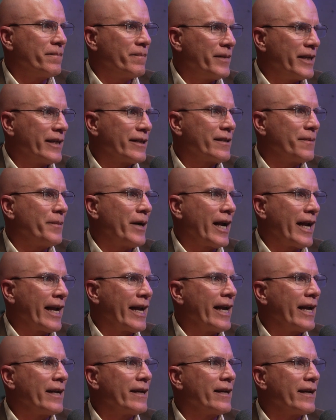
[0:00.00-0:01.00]
me to my
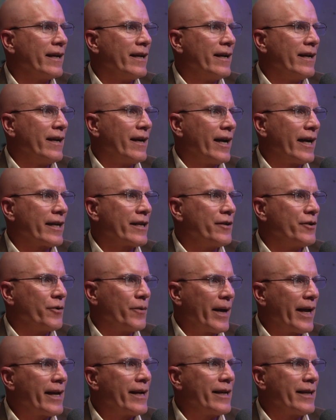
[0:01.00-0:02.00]
end, I can do
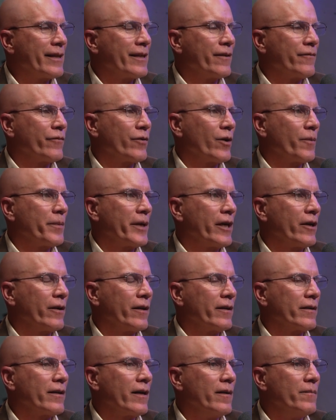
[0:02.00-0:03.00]
anything for a period
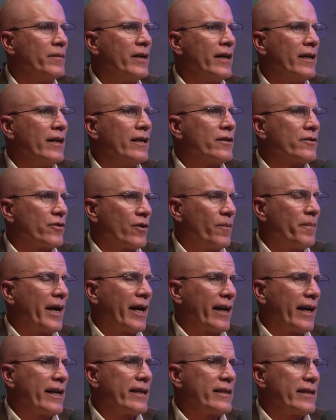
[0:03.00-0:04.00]
of time. So
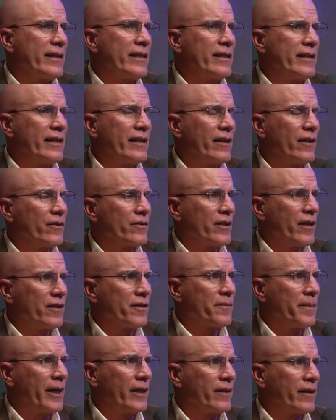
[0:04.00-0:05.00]
about 18 years I
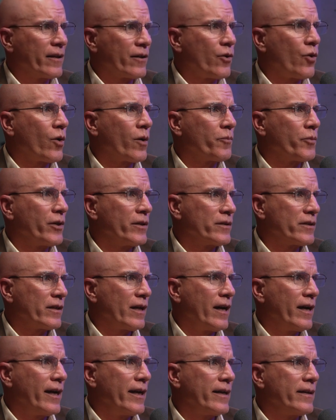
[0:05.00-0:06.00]
spent in the corporate
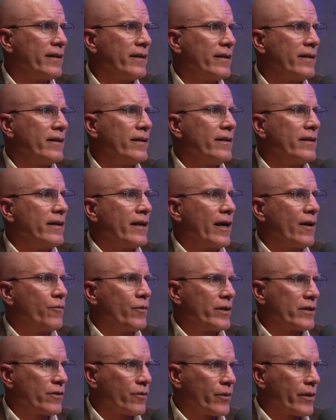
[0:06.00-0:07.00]
side and
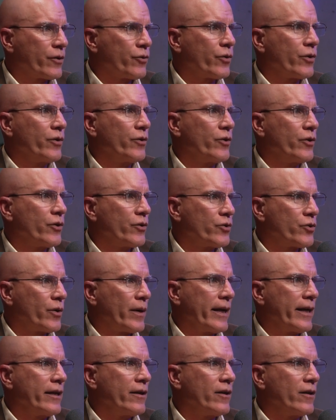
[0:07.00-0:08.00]
was a recruiter,
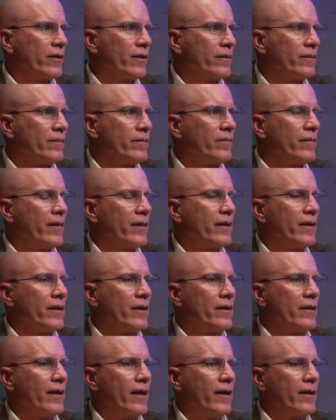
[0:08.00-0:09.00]
trainer,
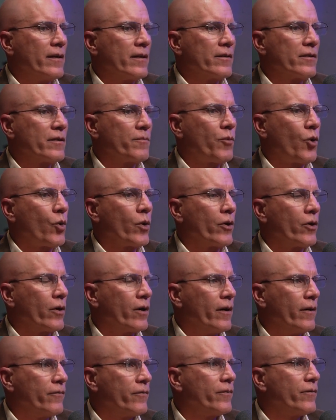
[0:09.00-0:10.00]
supporter
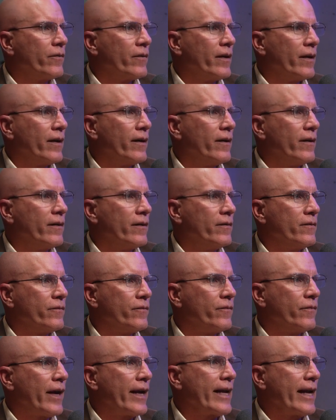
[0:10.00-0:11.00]
of
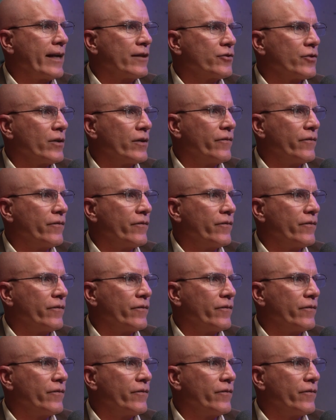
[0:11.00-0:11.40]
financial